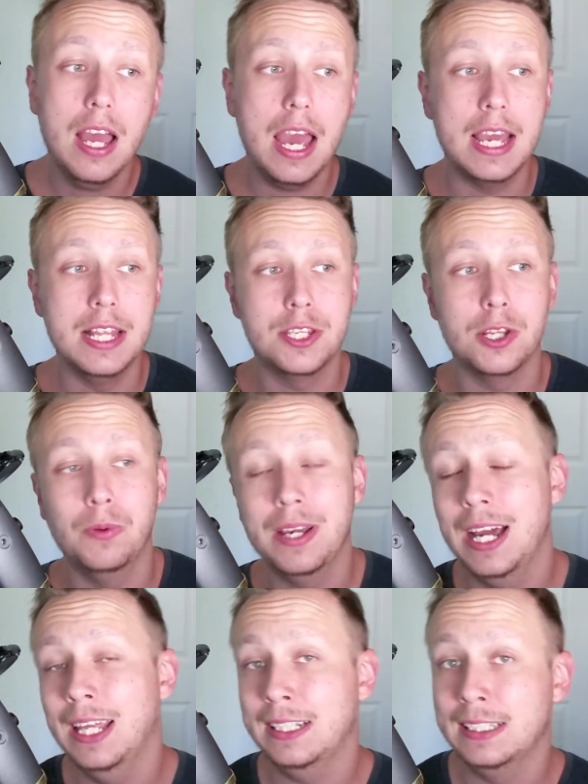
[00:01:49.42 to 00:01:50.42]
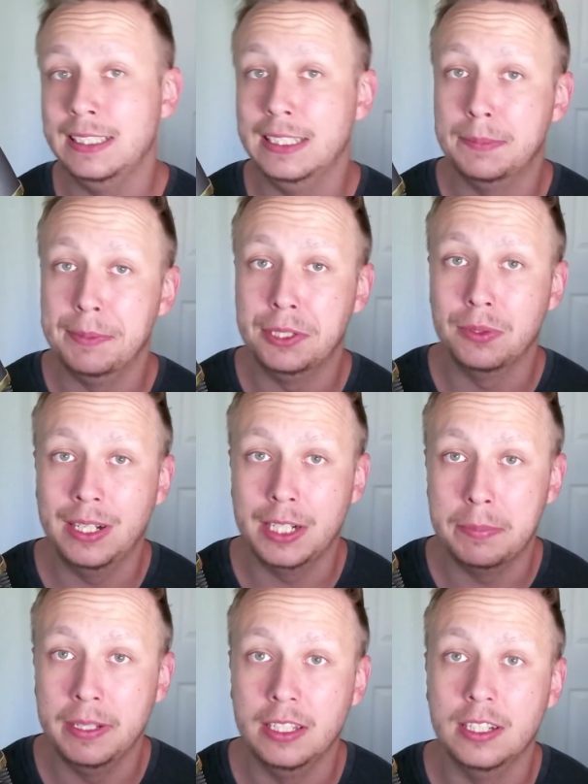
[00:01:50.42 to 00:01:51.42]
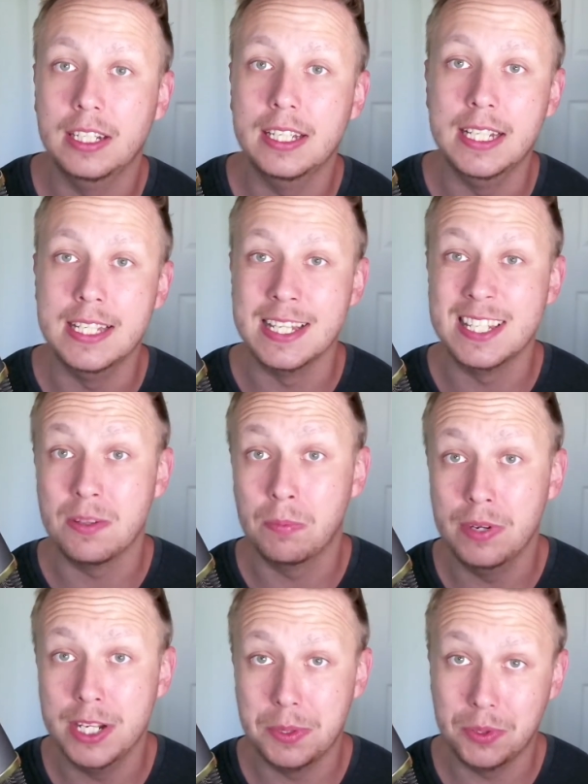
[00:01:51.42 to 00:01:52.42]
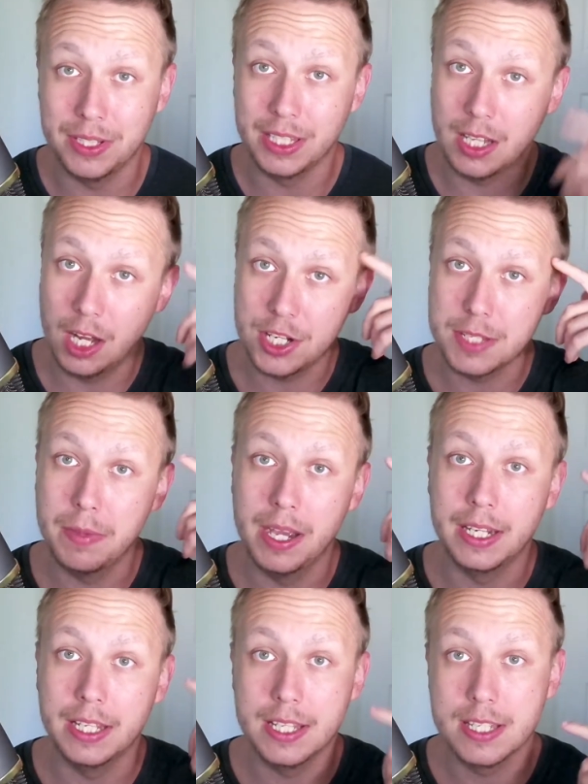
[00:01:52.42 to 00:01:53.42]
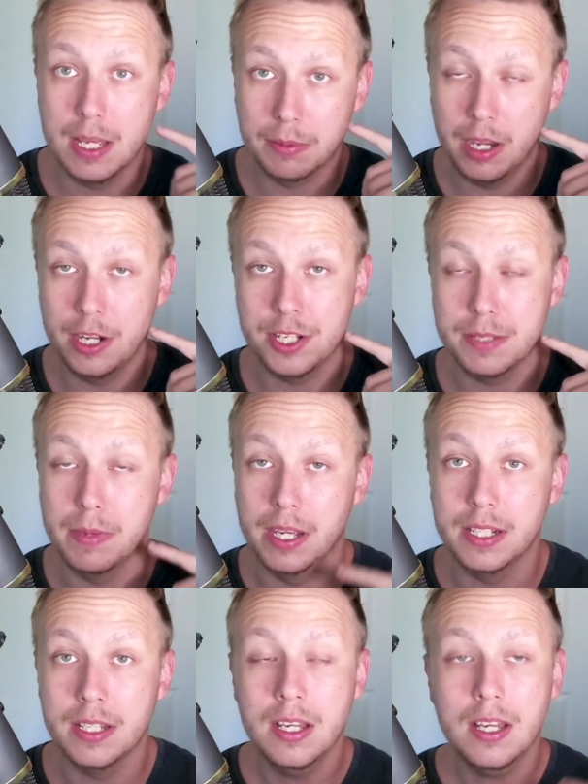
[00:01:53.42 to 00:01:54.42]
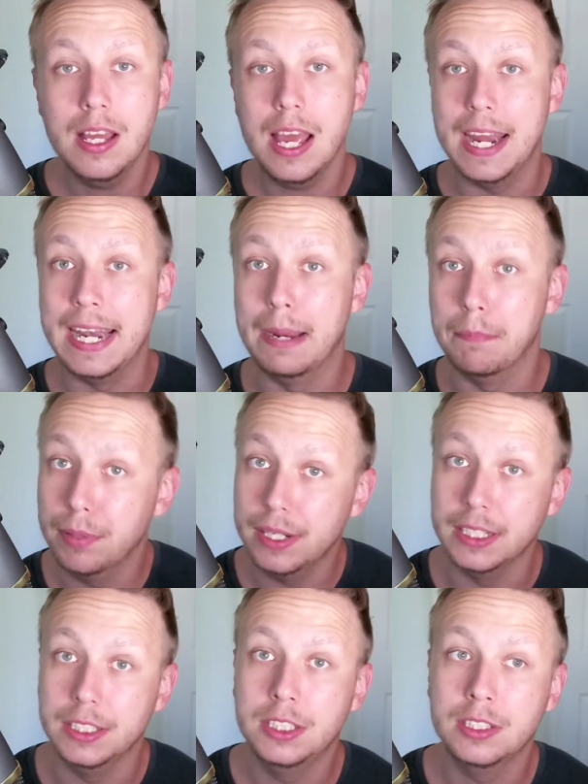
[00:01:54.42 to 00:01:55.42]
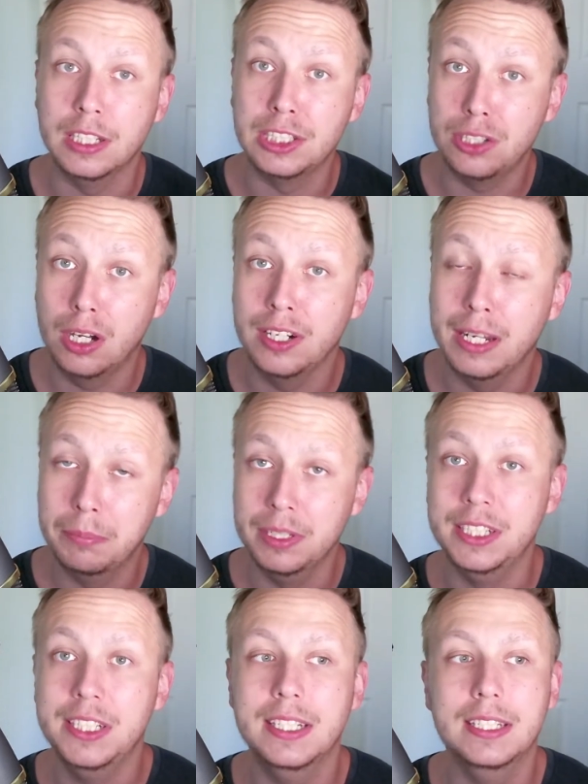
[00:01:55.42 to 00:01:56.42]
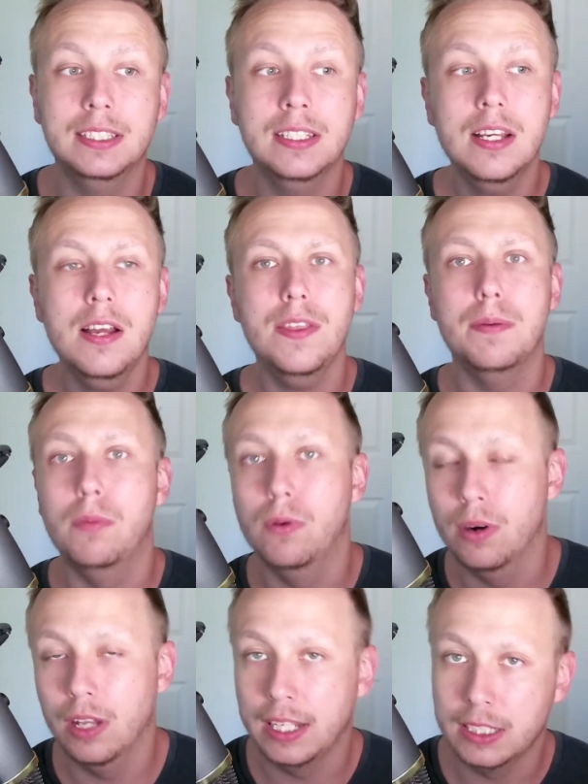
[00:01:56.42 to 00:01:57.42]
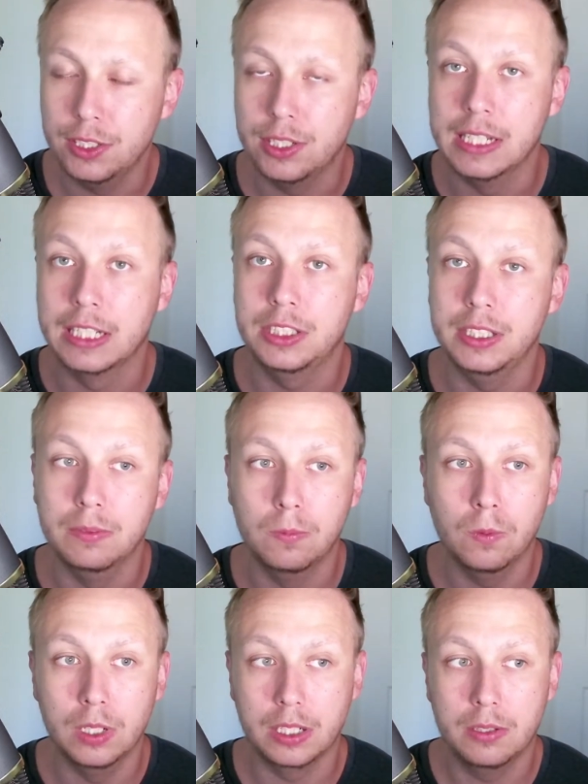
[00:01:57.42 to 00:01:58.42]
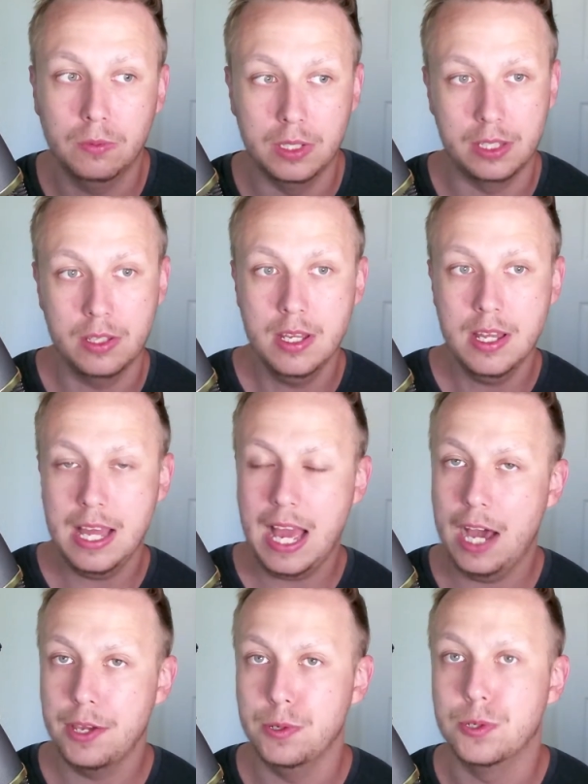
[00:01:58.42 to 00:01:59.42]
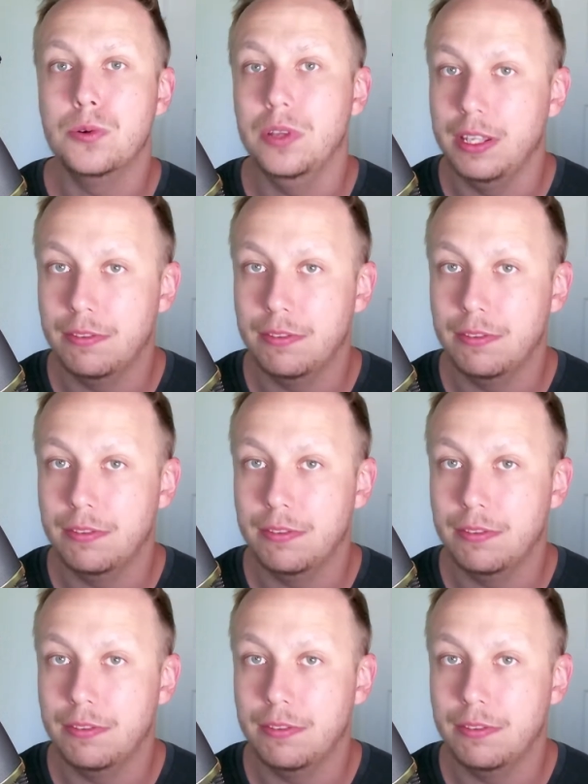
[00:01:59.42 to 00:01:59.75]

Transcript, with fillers: And so the way I like to see the spirituality pillar is it's the bridge between the conscious mind and the subconscious mind. And that bridge, the stronger that bridge is, the more likely you can actually work with how you truly